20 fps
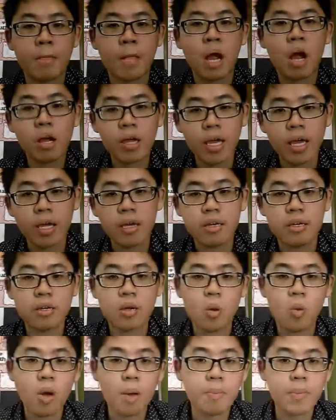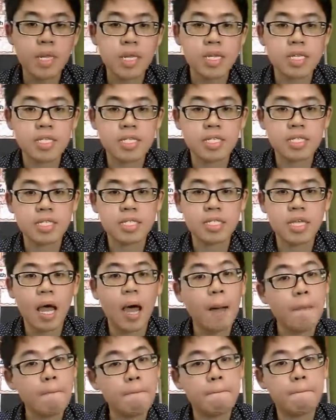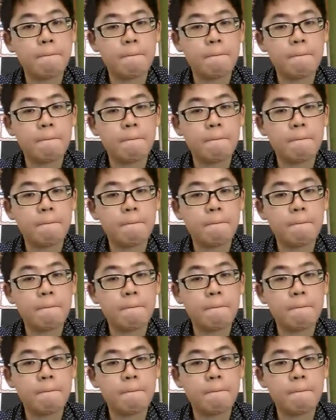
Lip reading: Okay, your 1 minute's up,